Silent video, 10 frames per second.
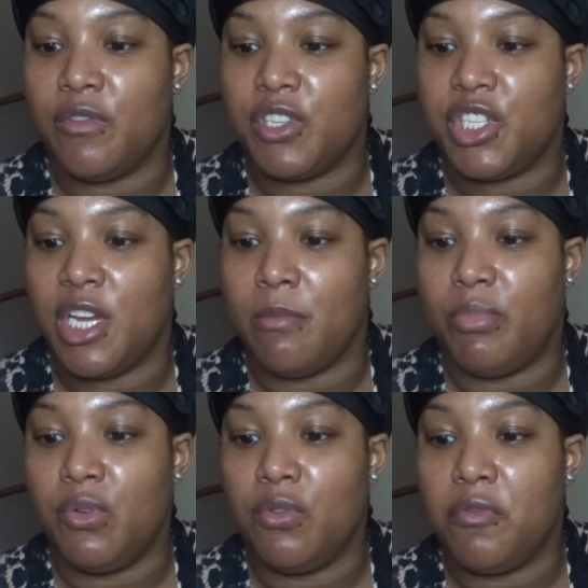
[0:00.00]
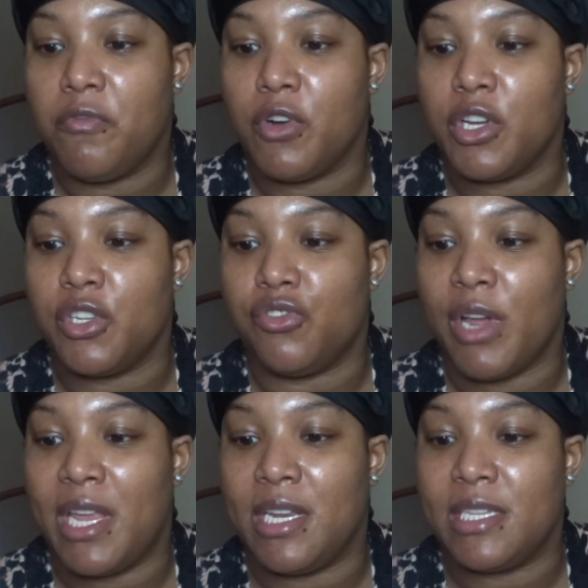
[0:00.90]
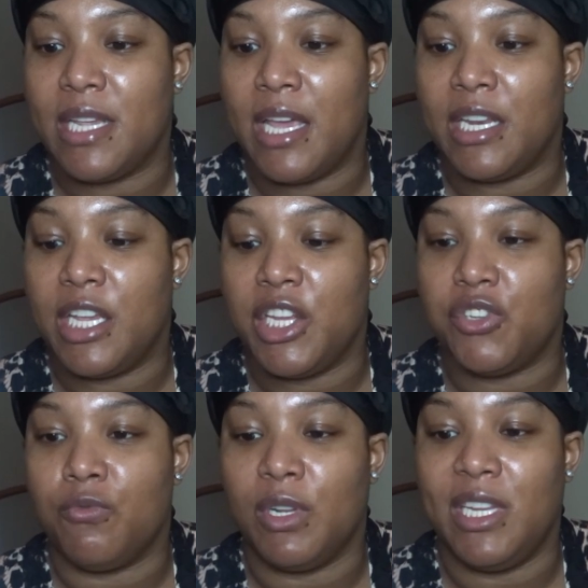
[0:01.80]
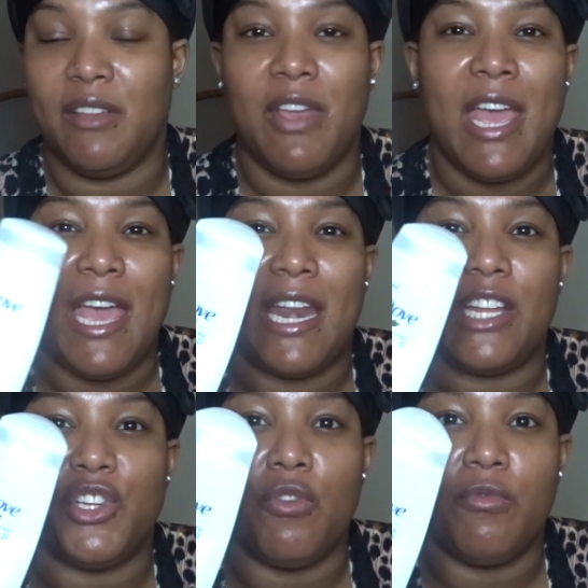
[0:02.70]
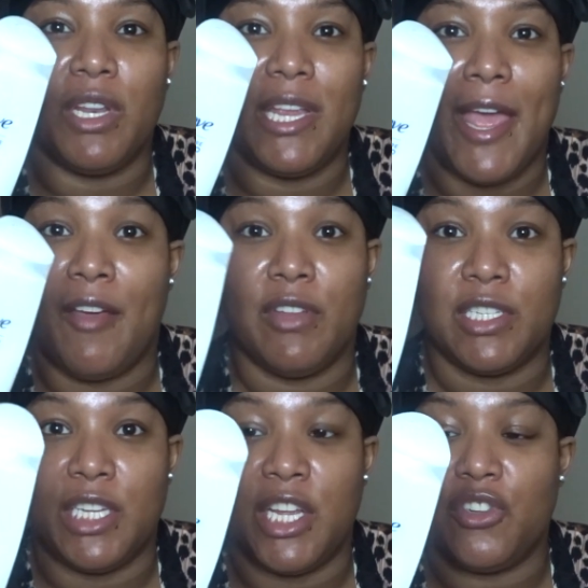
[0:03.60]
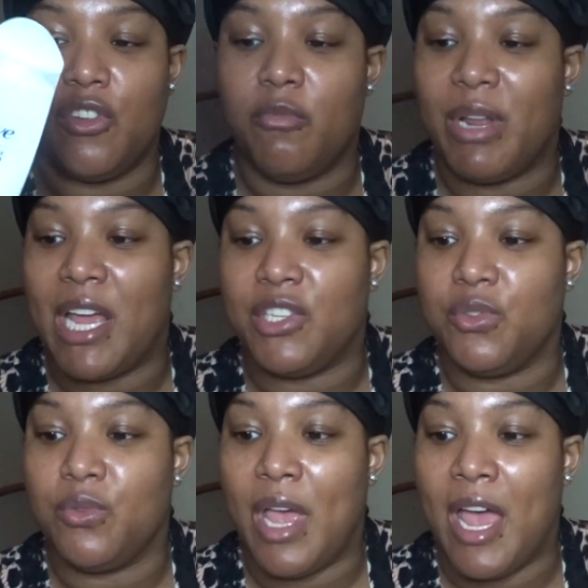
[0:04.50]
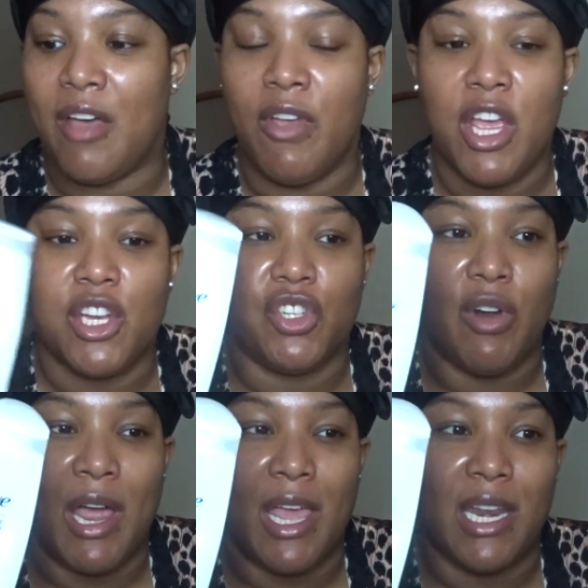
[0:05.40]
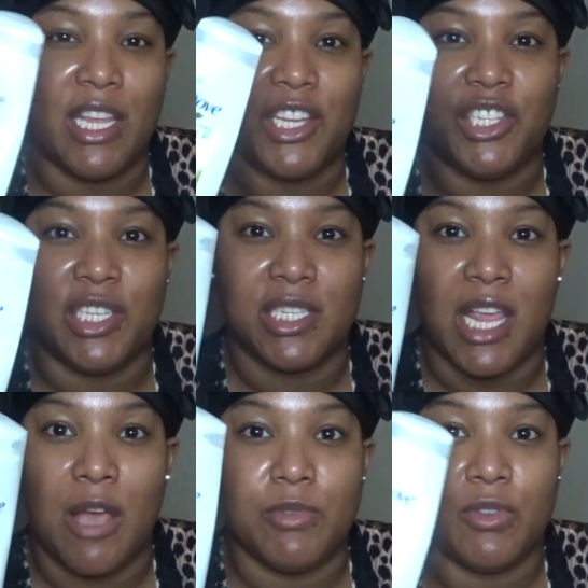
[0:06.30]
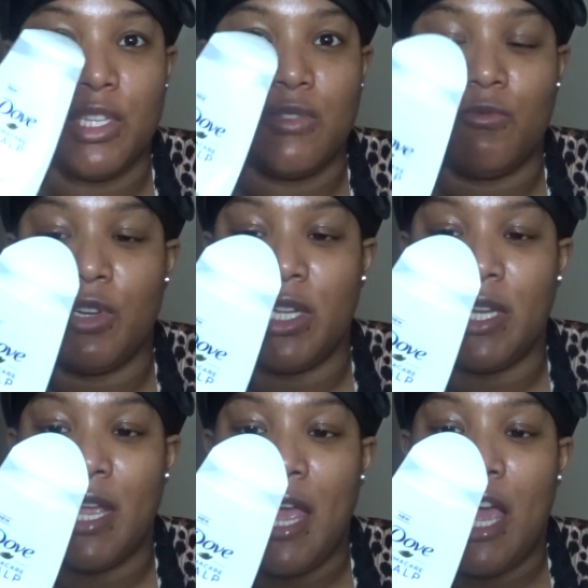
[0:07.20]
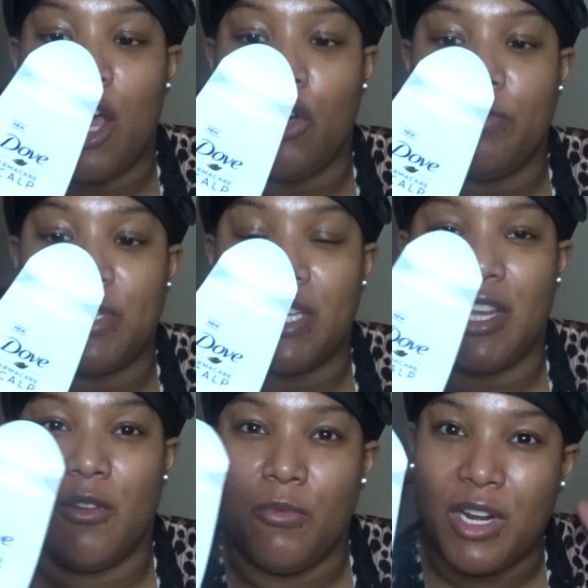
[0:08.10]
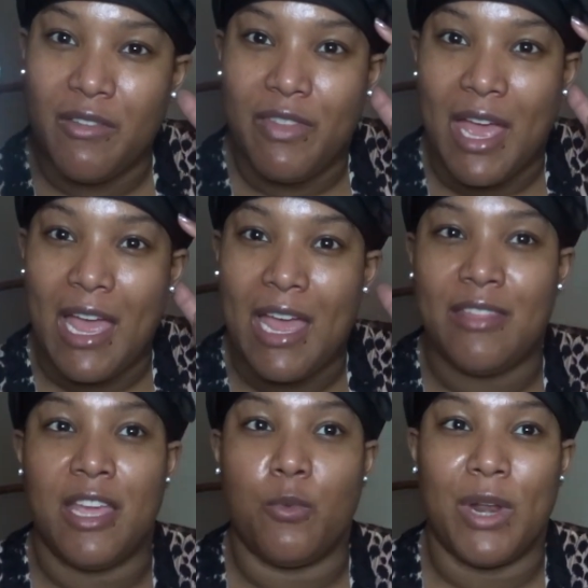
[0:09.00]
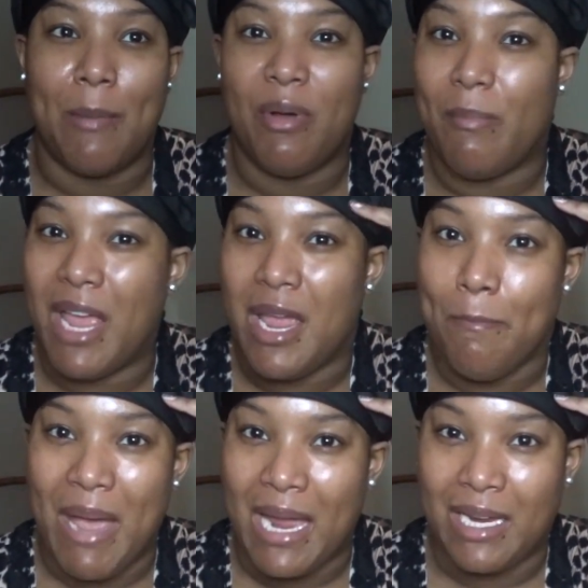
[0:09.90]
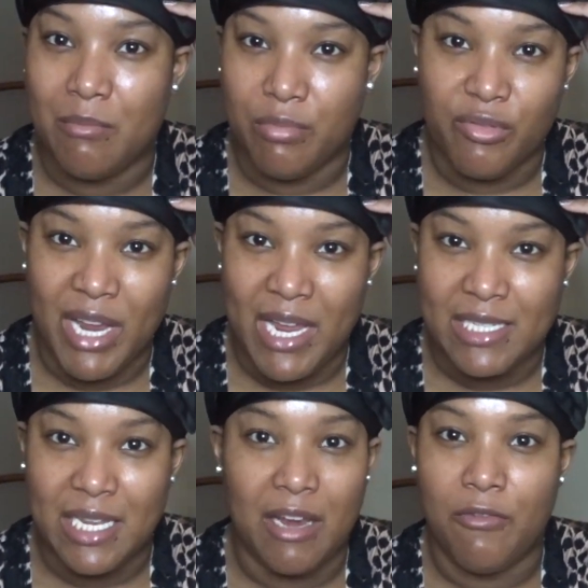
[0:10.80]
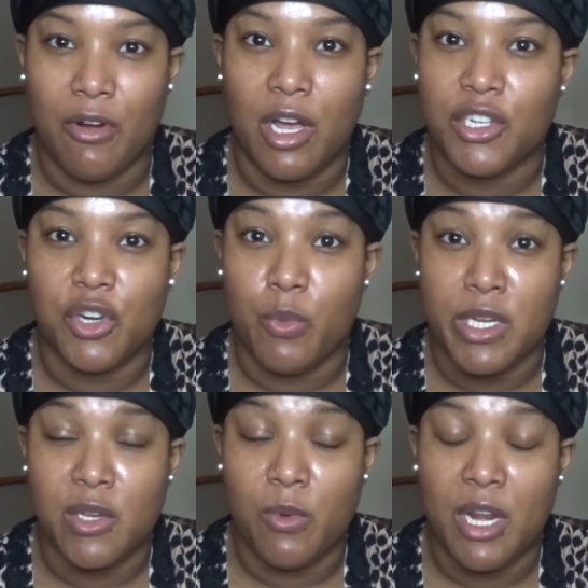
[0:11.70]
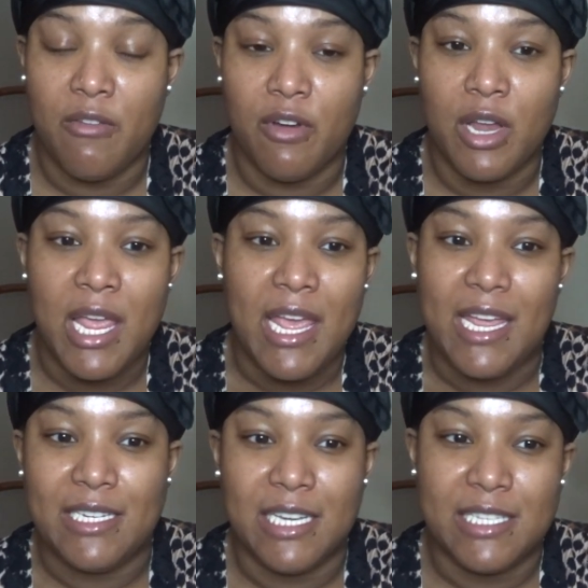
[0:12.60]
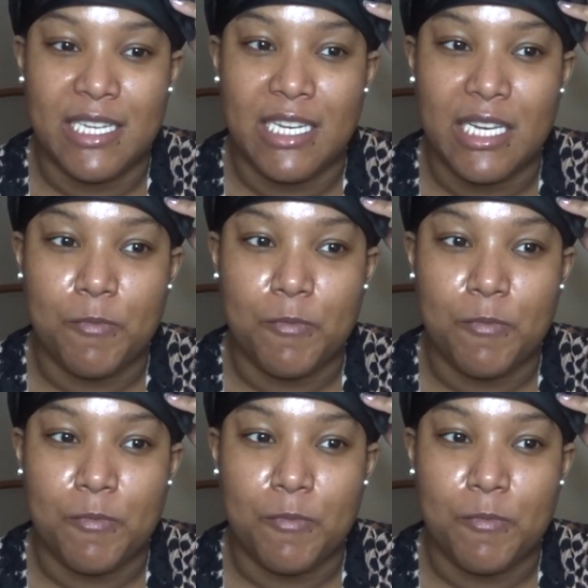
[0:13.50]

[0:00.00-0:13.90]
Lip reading: Shampoo for dryness and itch relief. And I don't really have dandruff, but I do have dry and itchy scalp, so this really helps get rid of that. And then when I put my hair back in braids, like for underwigs or whatever, it doesn't